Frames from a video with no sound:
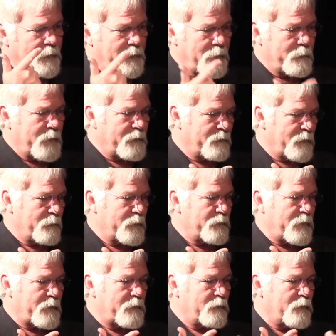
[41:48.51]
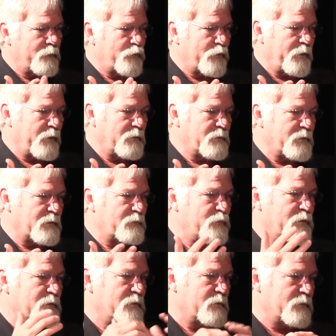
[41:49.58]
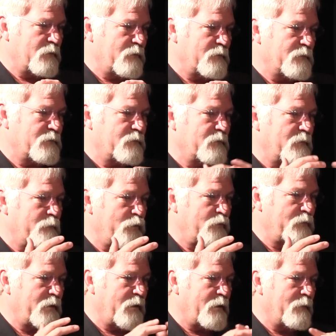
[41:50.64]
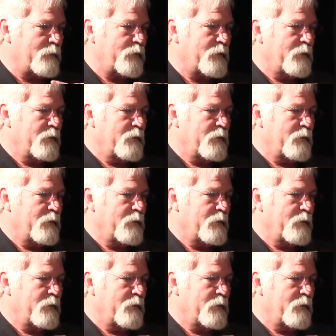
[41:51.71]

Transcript: economic development director would bring six business owners to the boot camp,